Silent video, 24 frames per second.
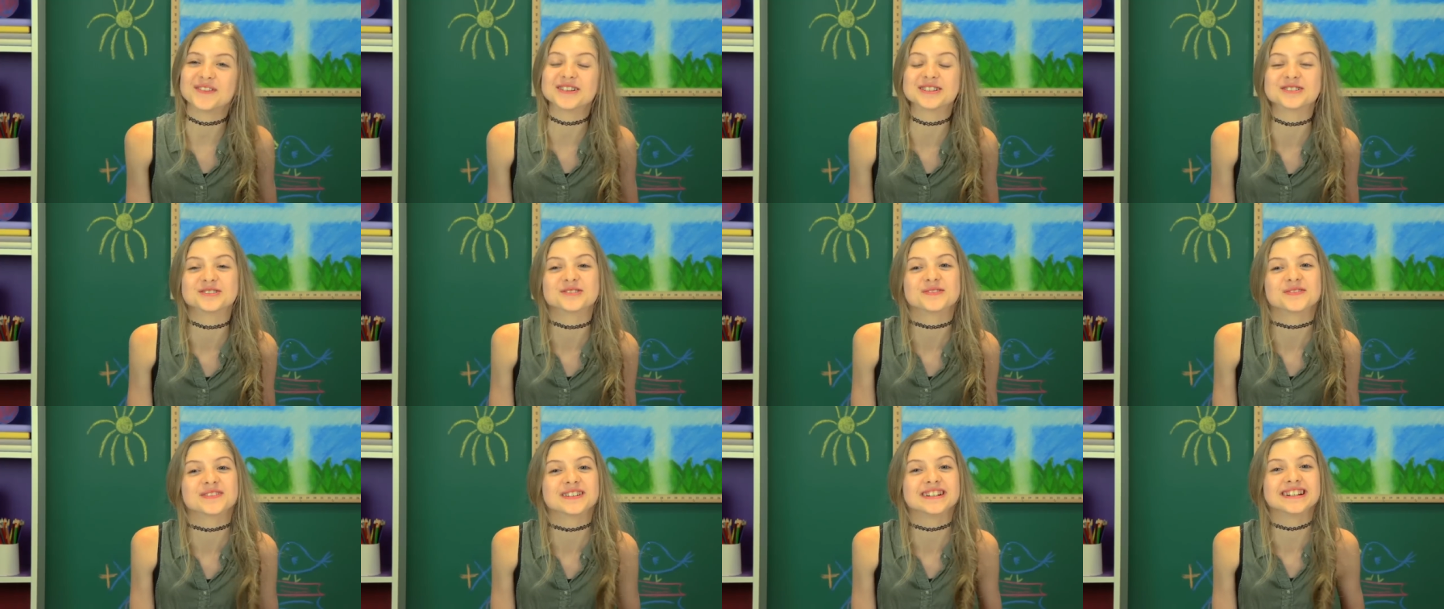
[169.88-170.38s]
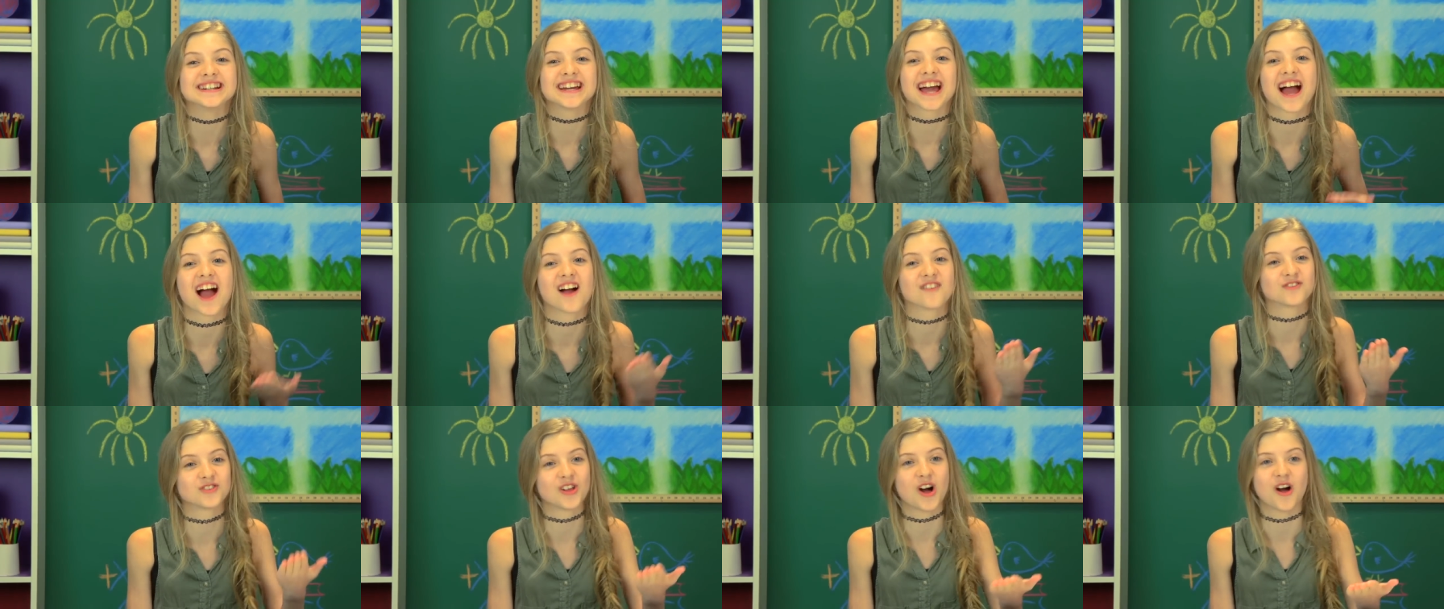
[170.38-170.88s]
Would you really
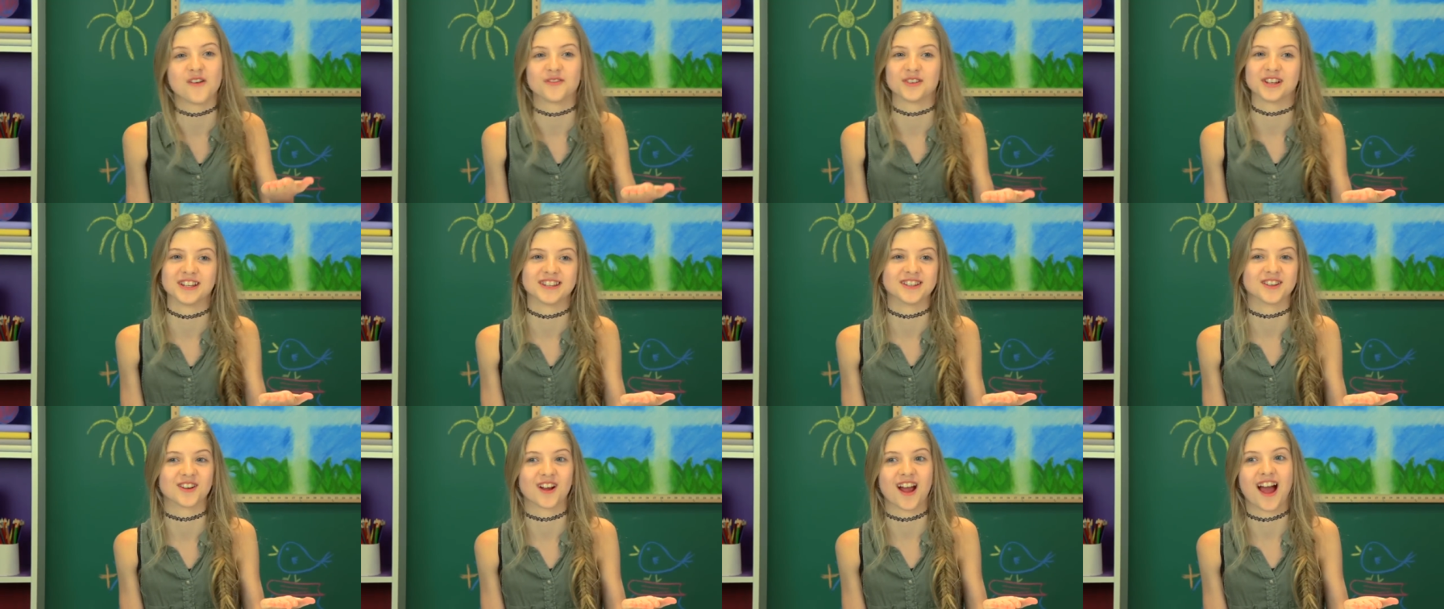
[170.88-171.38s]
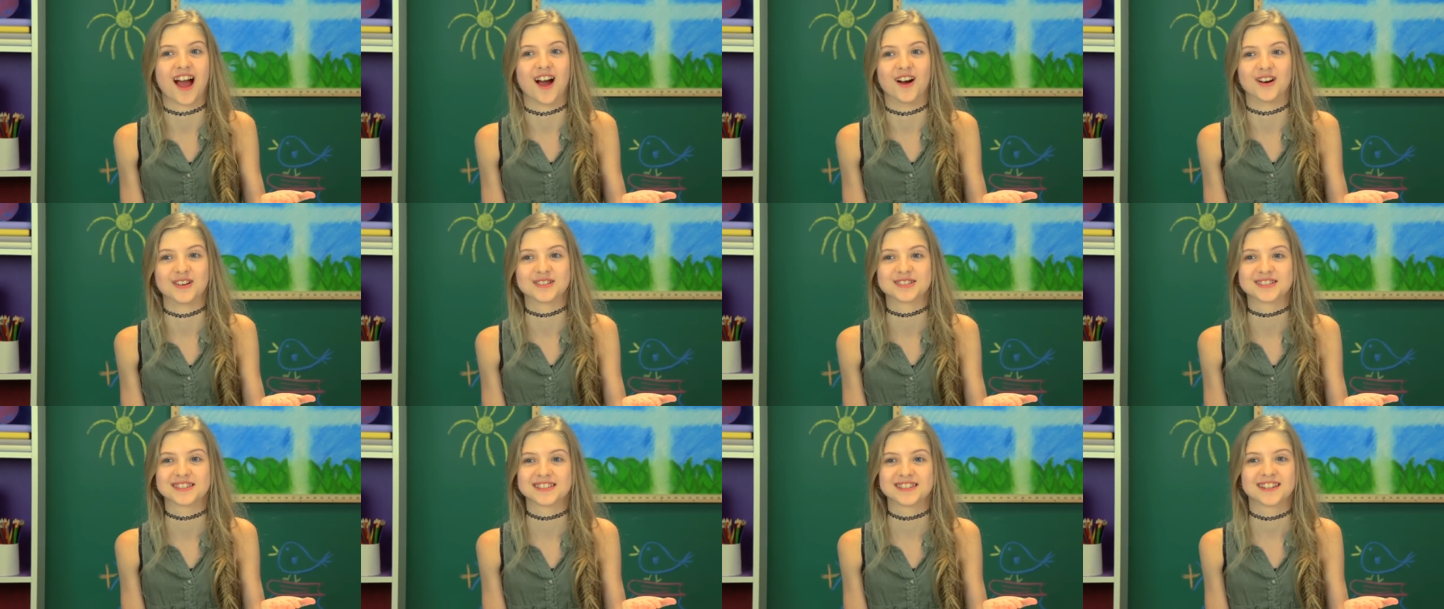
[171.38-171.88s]
have lava in your
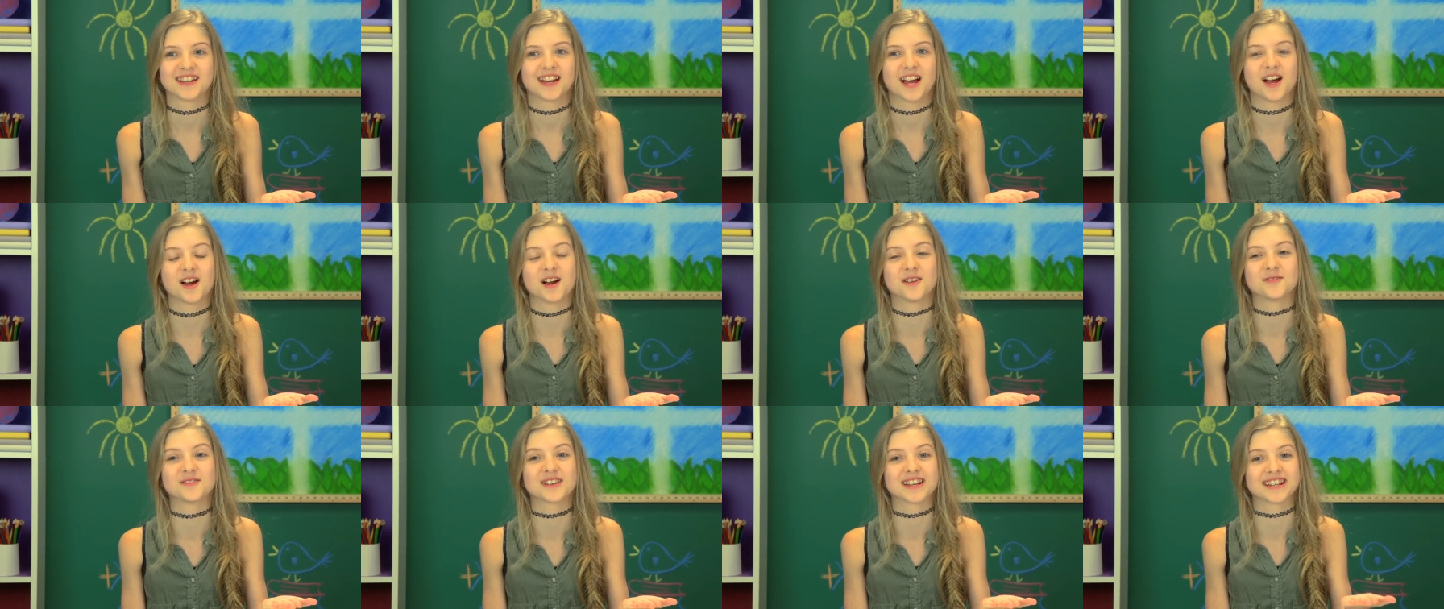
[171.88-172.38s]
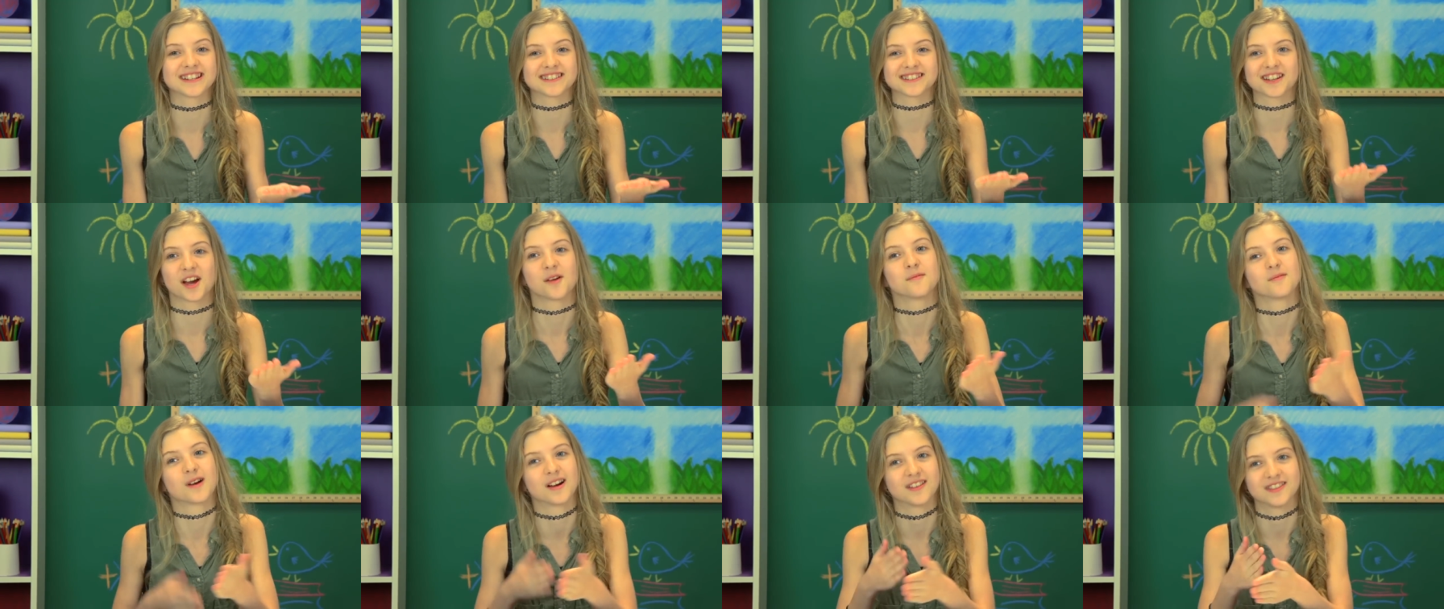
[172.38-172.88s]
house? I mean,
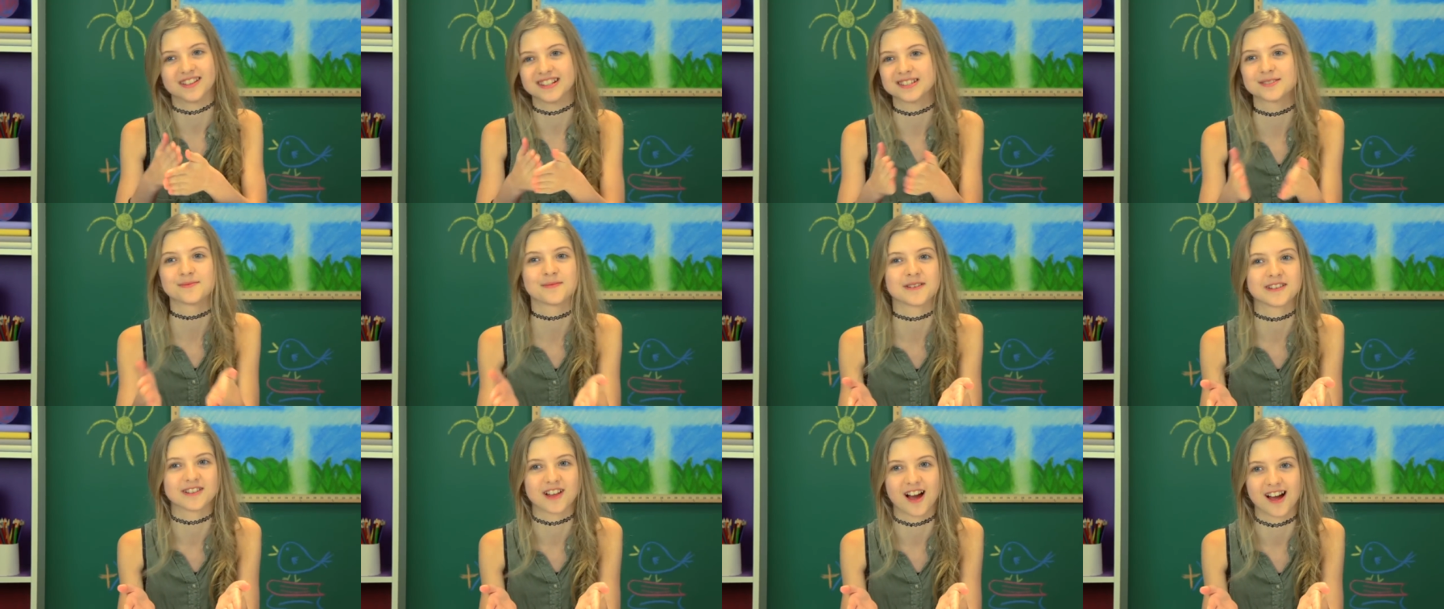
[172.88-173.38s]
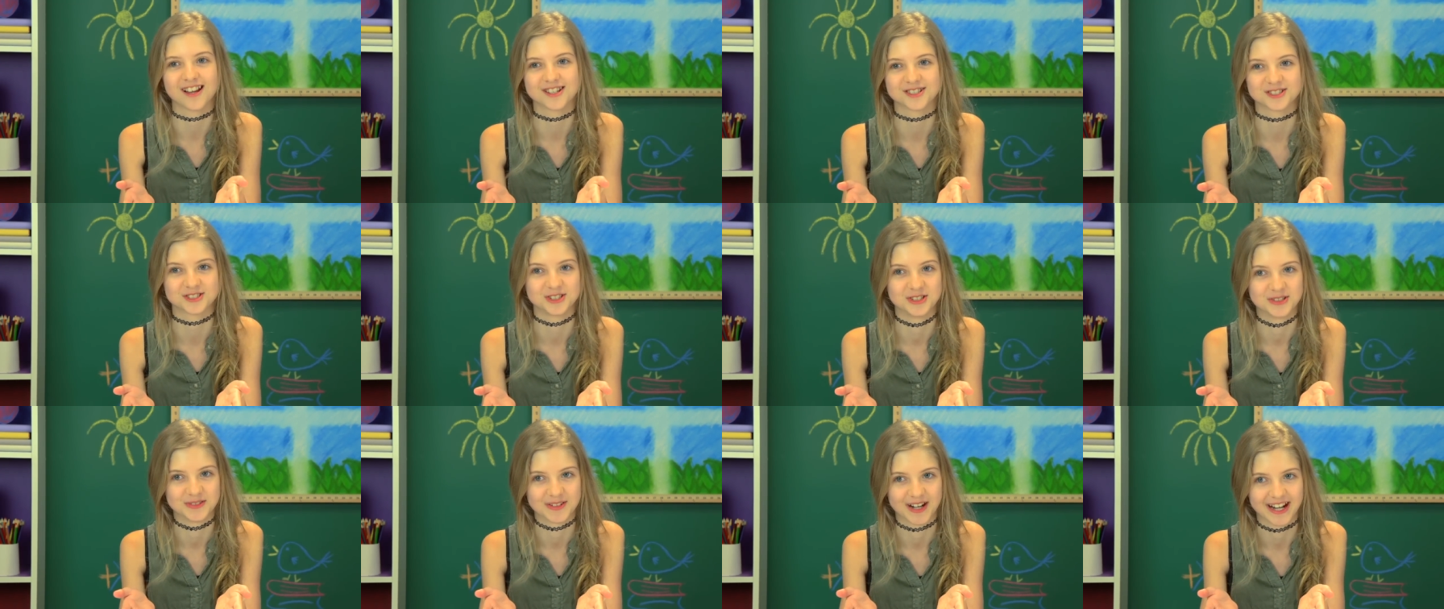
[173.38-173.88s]
come on, let's be
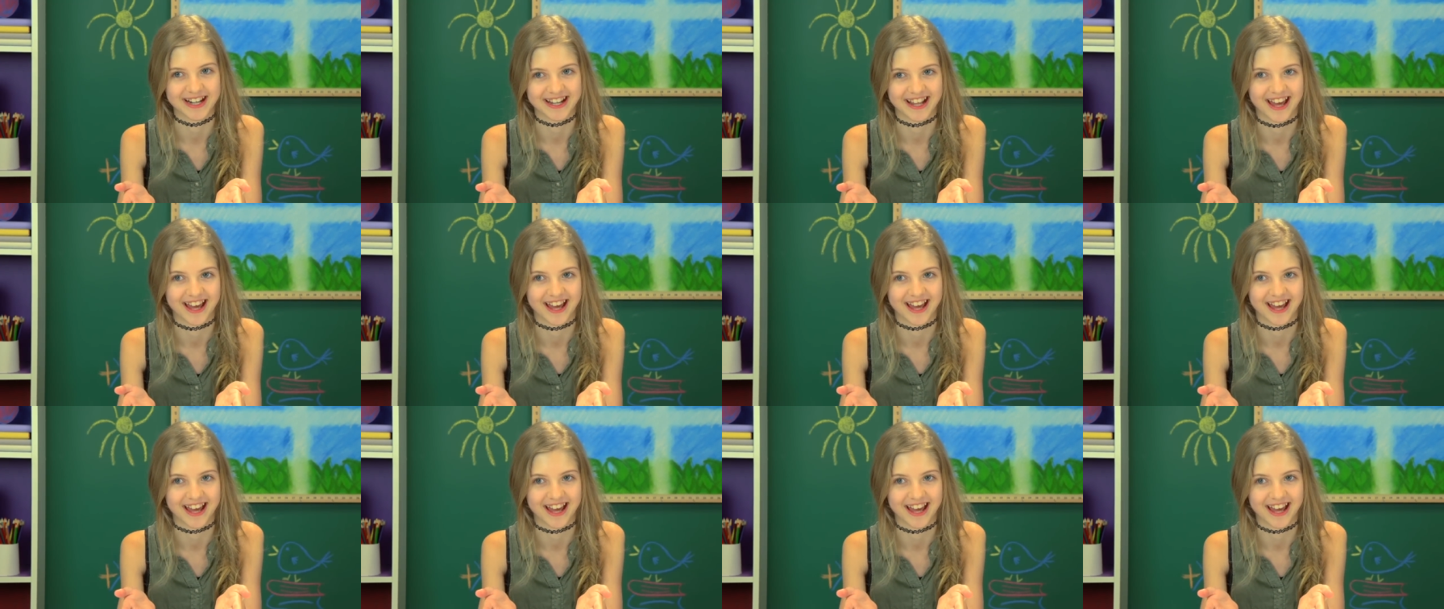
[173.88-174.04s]
logical right